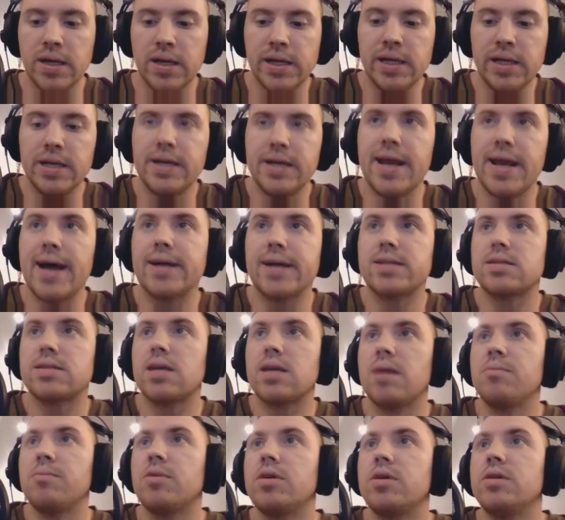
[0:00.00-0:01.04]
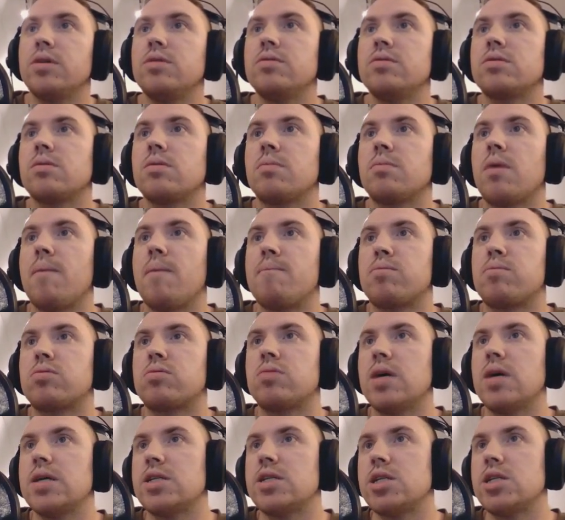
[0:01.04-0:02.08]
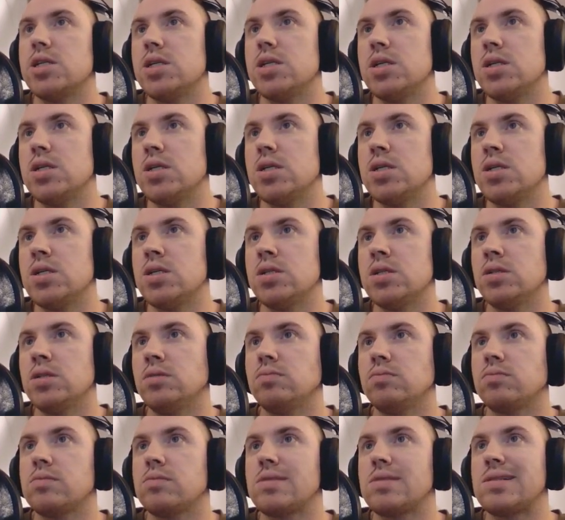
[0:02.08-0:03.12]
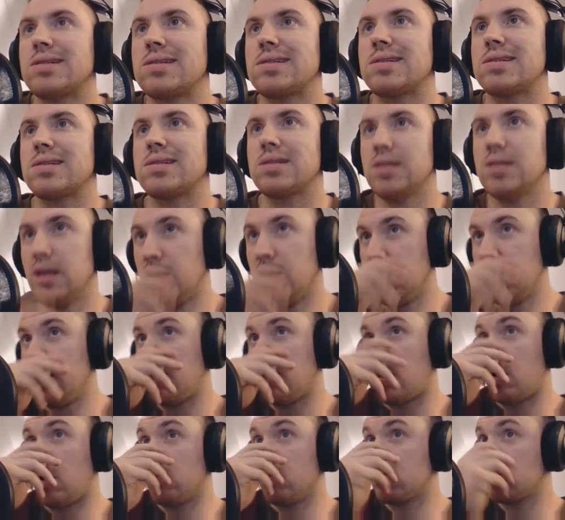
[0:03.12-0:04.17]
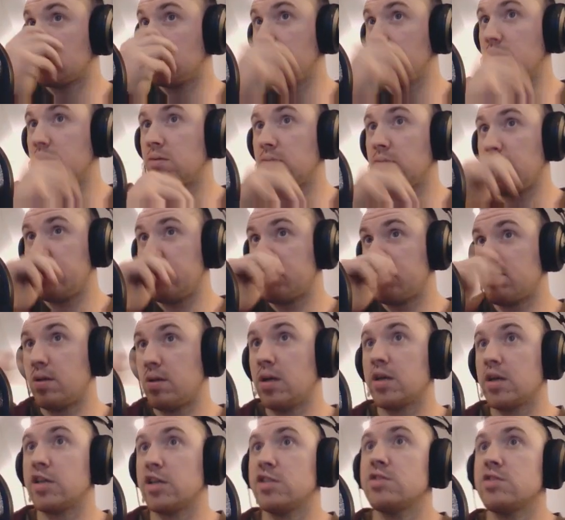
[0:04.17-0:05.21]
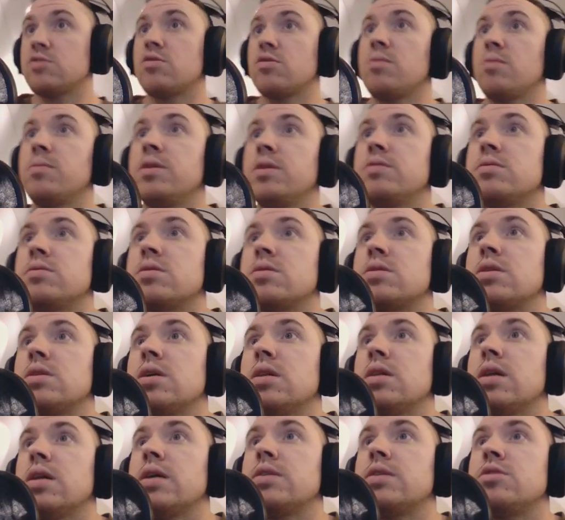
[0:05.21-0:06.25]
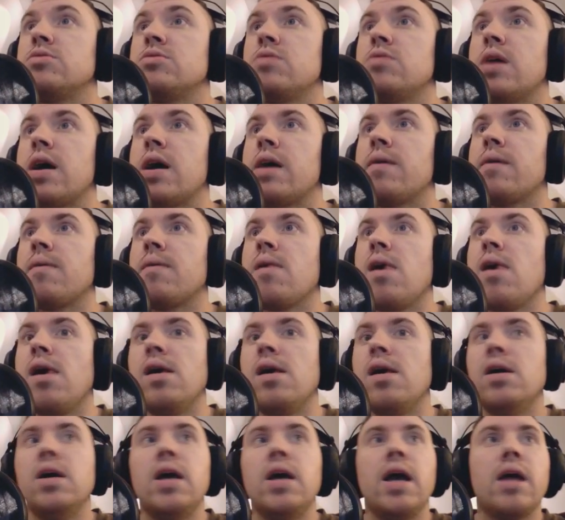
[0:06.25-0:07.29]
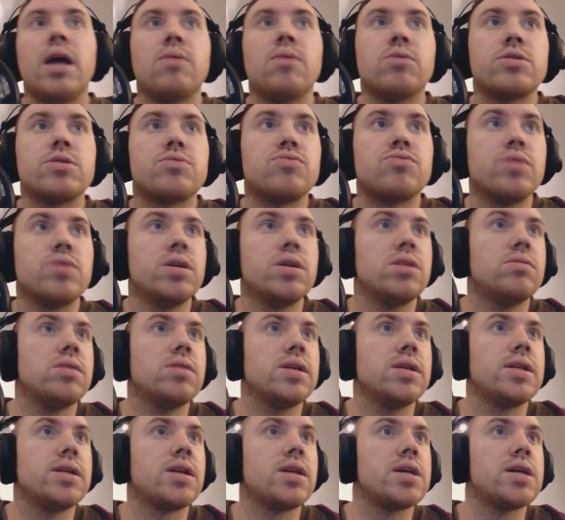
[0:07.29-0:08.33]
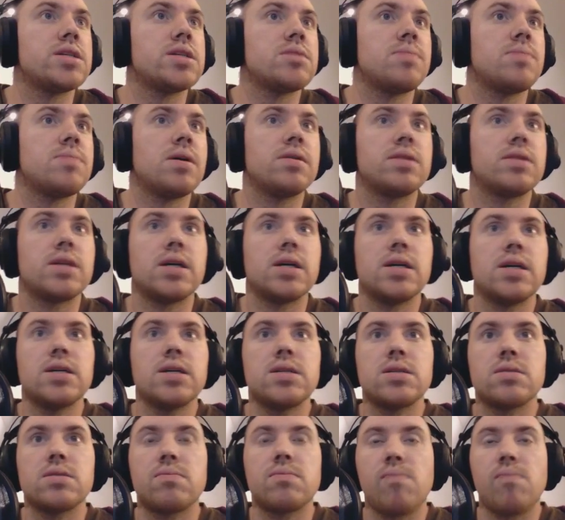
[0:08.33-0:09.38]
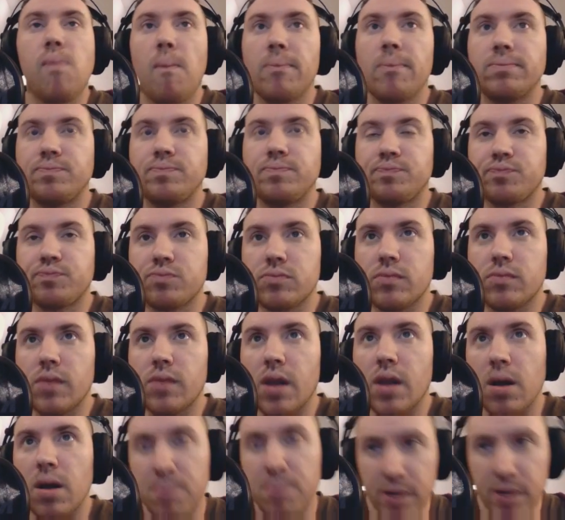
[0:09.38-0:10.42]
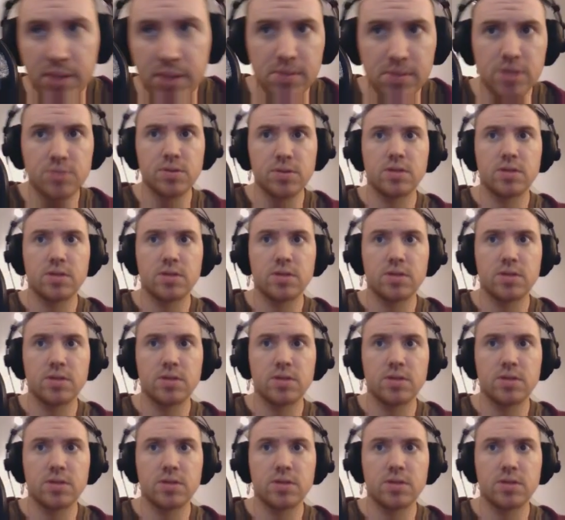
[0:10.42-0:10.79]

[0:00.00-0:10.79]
Next, I'm gonna do some compression, also with Waves plugin. So I'm gonna use the CLA 2A. And what's really nice about this, pretty much with